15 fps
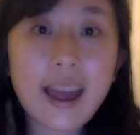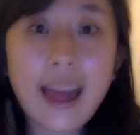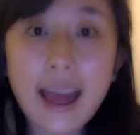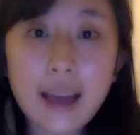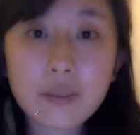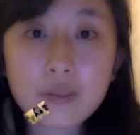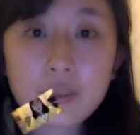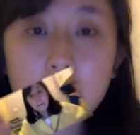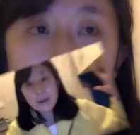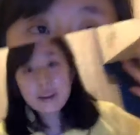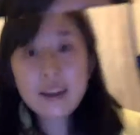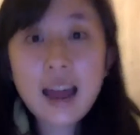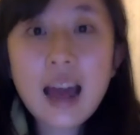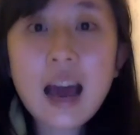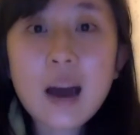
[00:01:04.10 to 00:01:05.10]
have. But
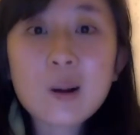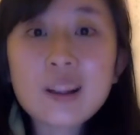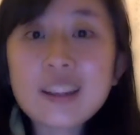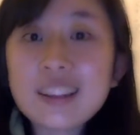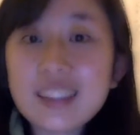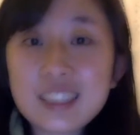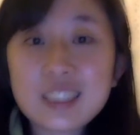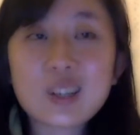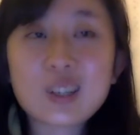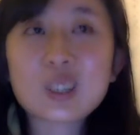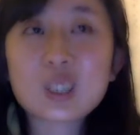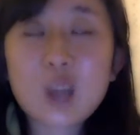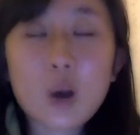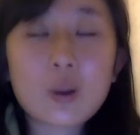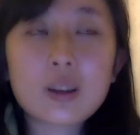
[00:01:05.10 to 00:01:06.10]
now, this year
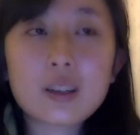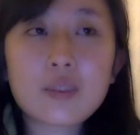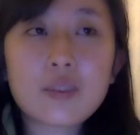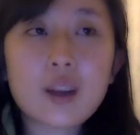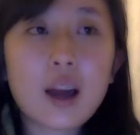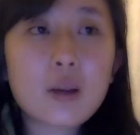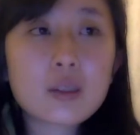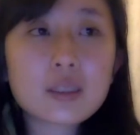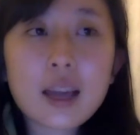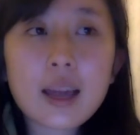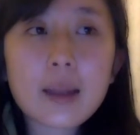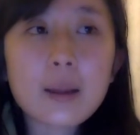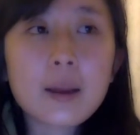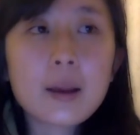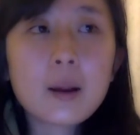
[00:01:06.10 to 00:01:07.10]
is totally different. I would
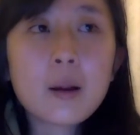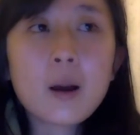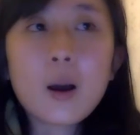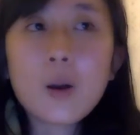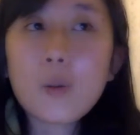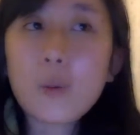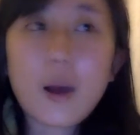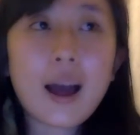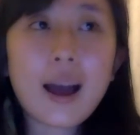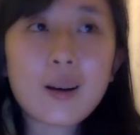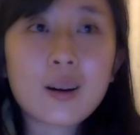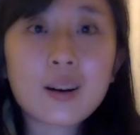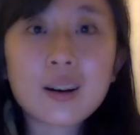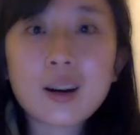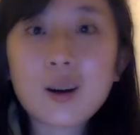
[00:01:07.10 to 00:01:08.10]
say,
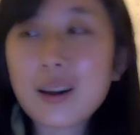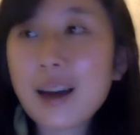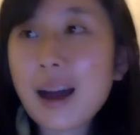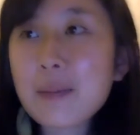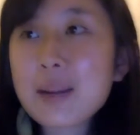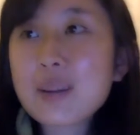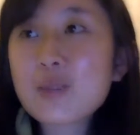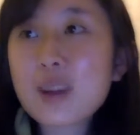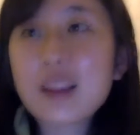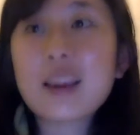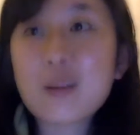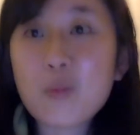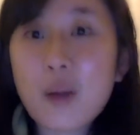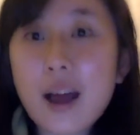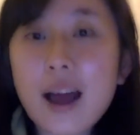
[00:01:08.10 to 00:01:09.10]
wow. I mean,
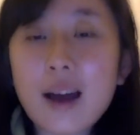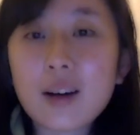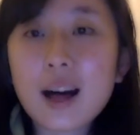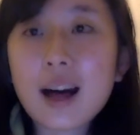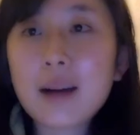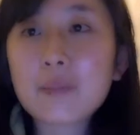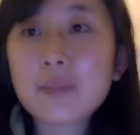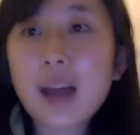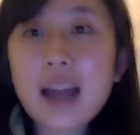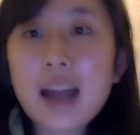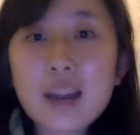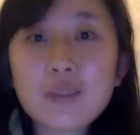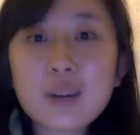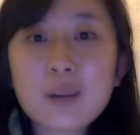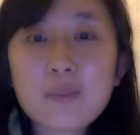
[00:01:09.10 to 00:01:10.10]
really, wow. I
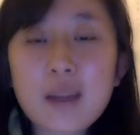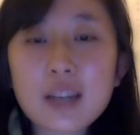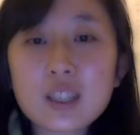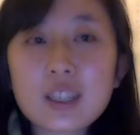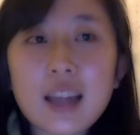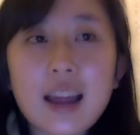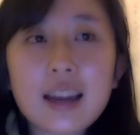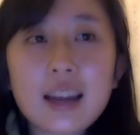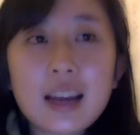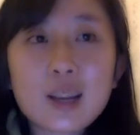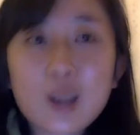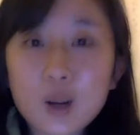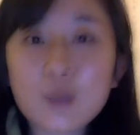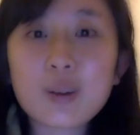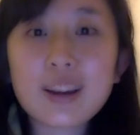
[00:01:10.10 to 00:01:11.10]
never imagined that
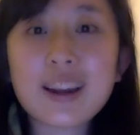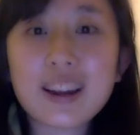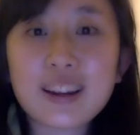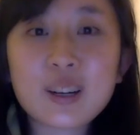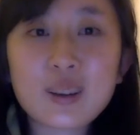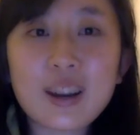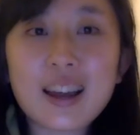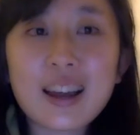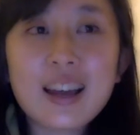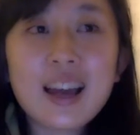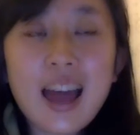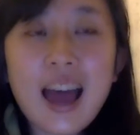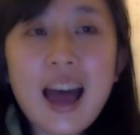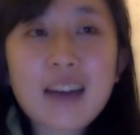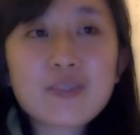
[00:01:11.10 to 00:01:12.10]
Korea
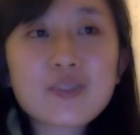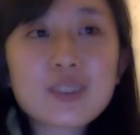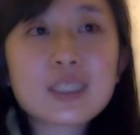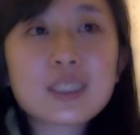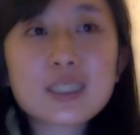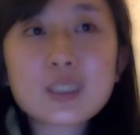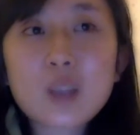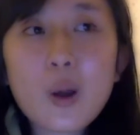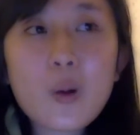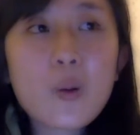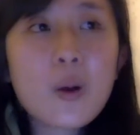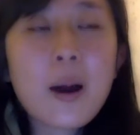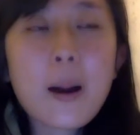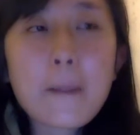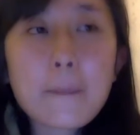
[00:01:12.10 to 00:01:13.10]
have
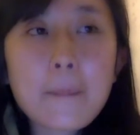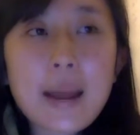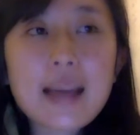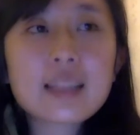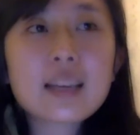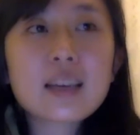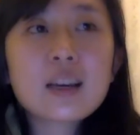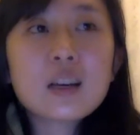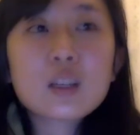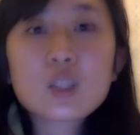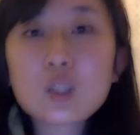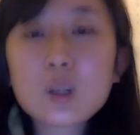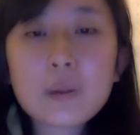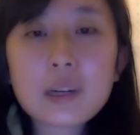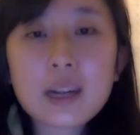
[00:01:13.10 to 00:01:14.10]
so amazing
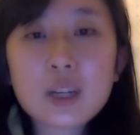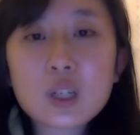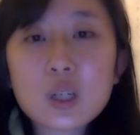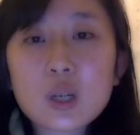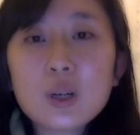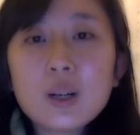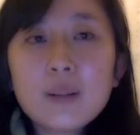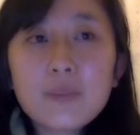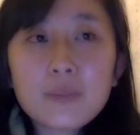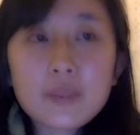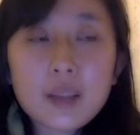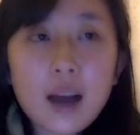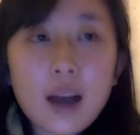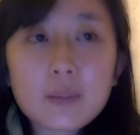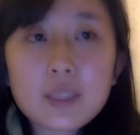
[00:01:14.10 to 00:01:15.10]
supernatural
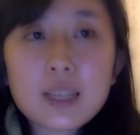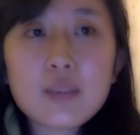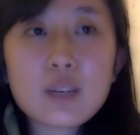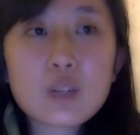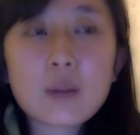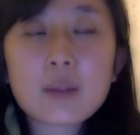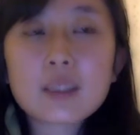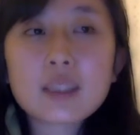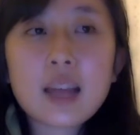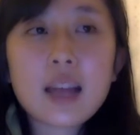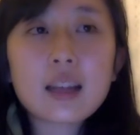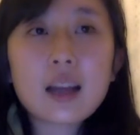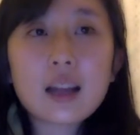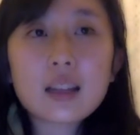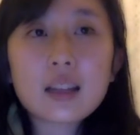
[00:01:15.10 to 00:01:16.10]
TV dramas that